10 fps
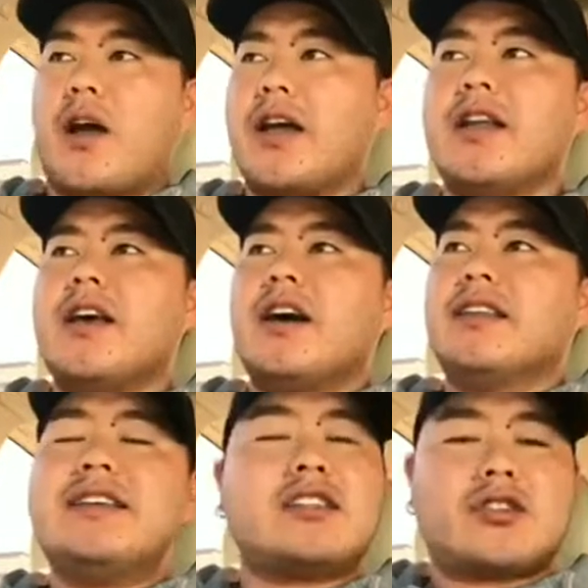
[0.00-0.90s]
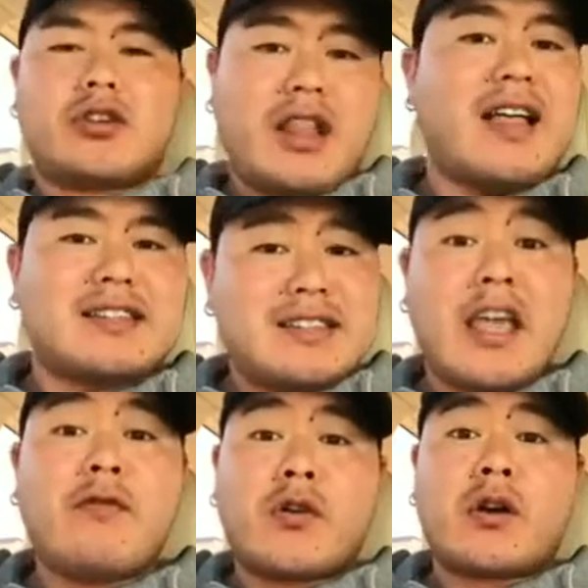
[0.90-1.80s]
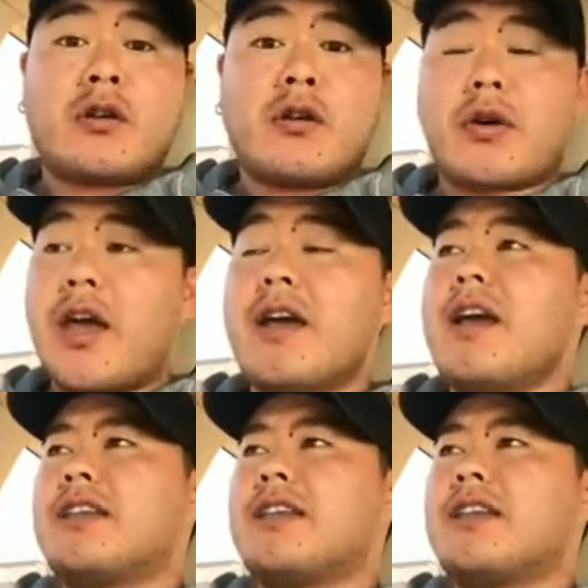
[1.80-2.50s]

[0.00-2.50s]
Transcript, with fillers: right at least you're a lot safer okay?